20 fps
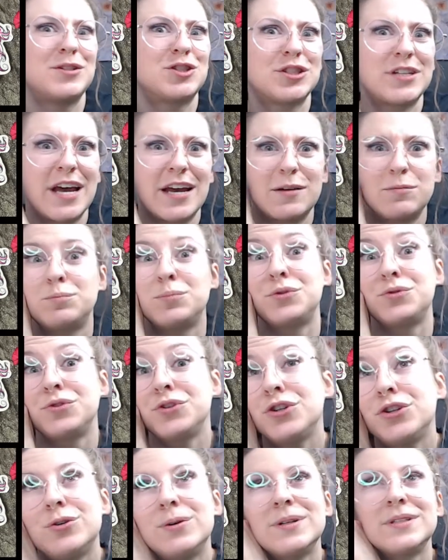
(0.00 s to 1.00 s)
just add
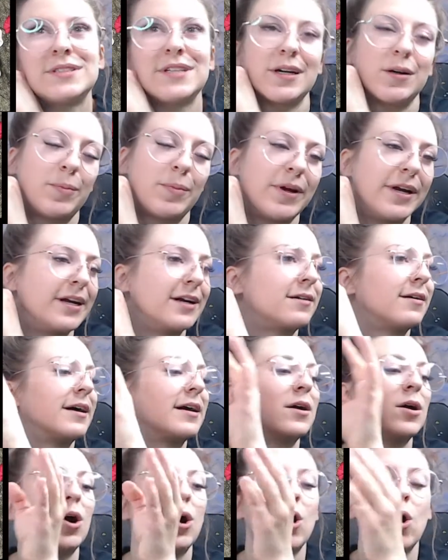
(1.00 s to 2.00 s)
blue instead of pink.
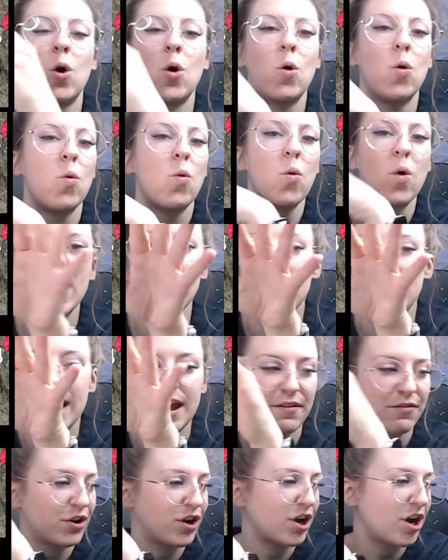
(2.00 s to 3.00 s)
Like,
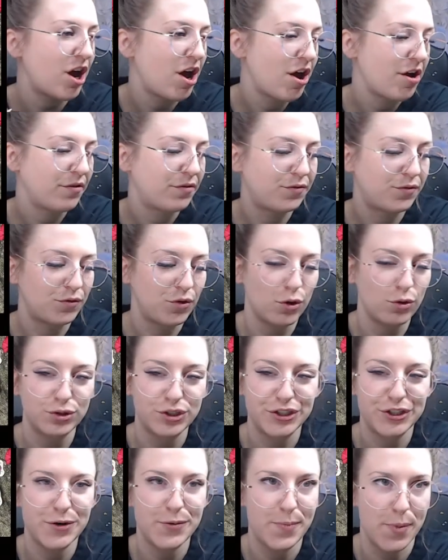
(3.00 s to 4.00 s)
whatever
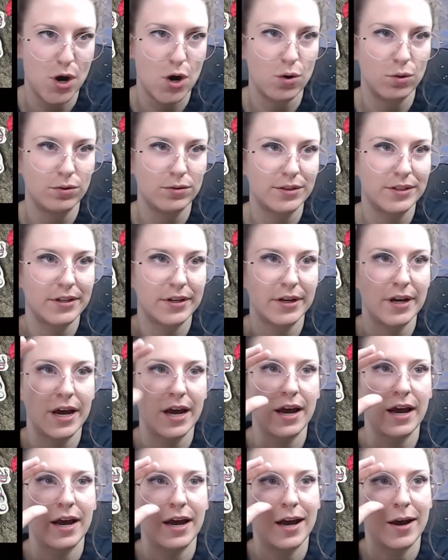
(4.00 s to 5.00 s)
floats your boat.
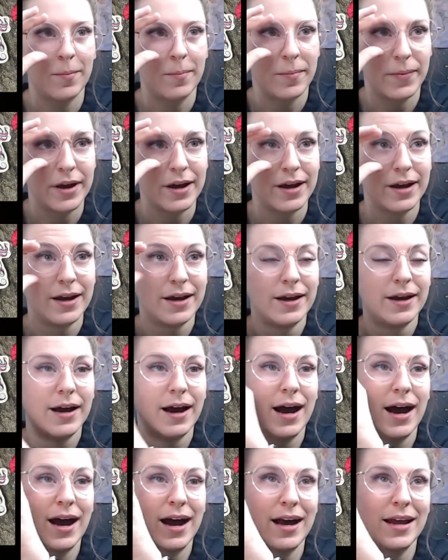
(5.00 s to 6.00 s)
Um,
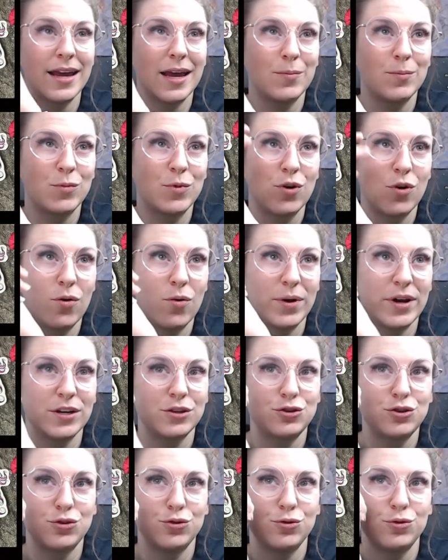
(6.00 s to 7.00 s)
I am
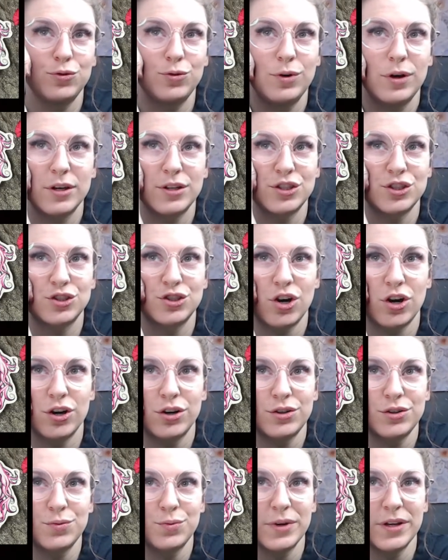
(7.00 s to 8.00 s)
going to
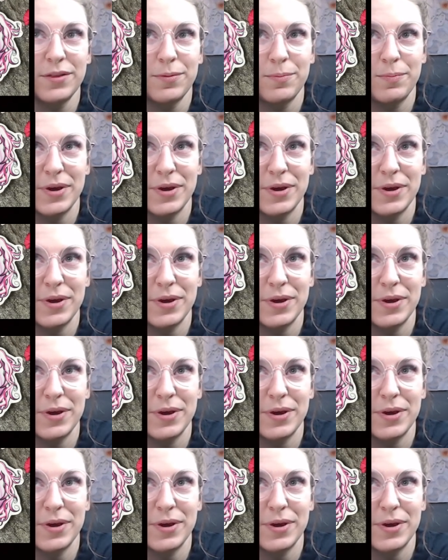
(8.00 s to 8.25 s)
start with